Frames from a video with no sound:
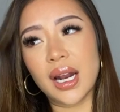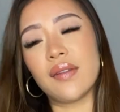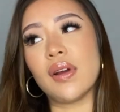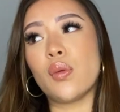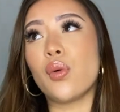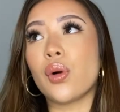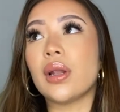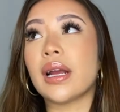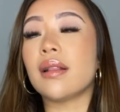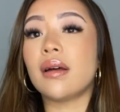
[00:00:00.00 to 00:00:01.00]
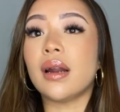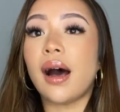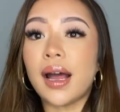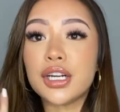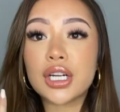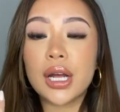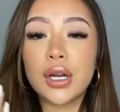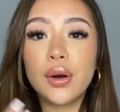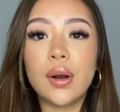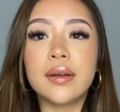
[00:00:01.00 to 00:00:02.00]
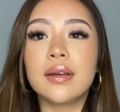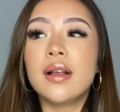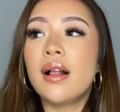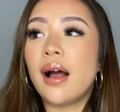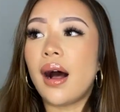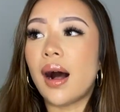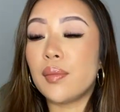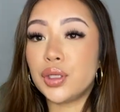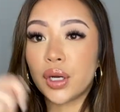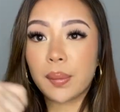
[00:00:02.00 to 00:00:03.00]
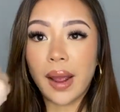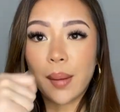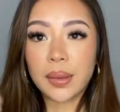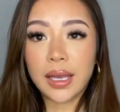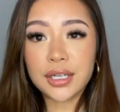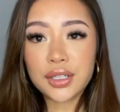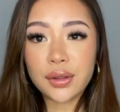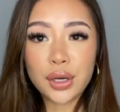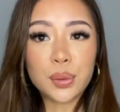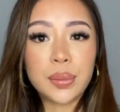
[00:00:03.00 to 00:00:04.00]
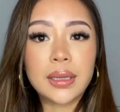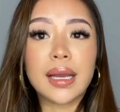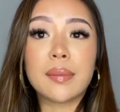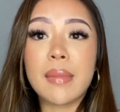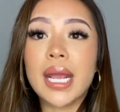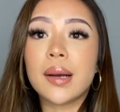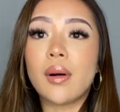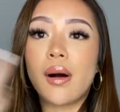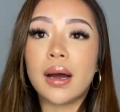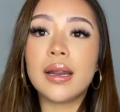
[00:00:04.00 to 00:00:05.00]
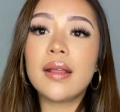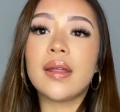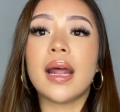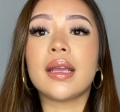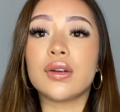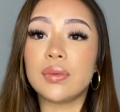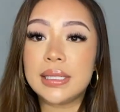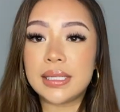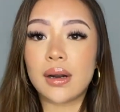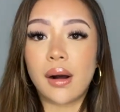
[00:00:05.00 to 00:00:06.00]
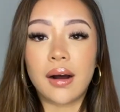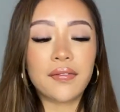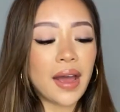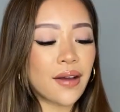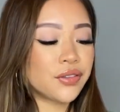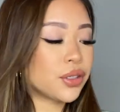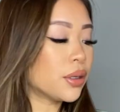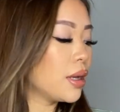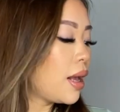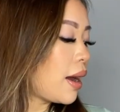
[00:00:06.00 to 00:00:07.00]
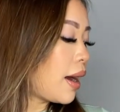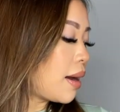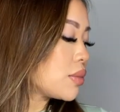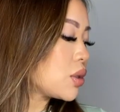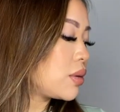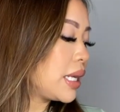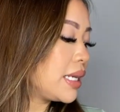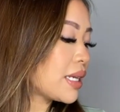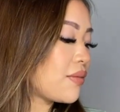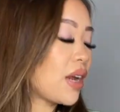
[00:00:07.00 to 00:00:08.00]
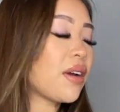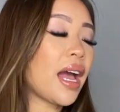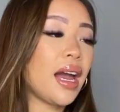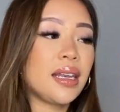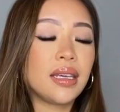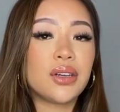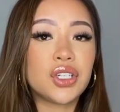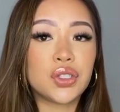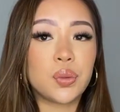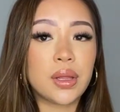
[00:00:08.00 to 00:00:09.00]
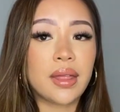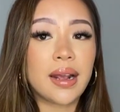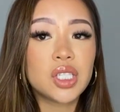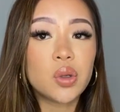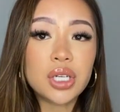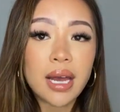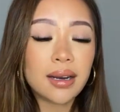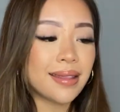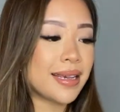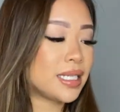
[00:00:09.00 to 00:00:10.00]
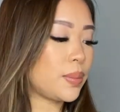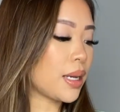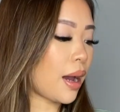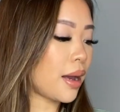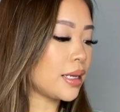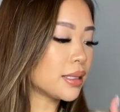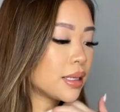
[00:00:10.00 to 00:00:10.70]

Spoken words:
if I wore like a lot of eyeshadow and during my application there would be like makeup on it, then I can rinse it off after. So these I've never had any issues with. I switched out of these because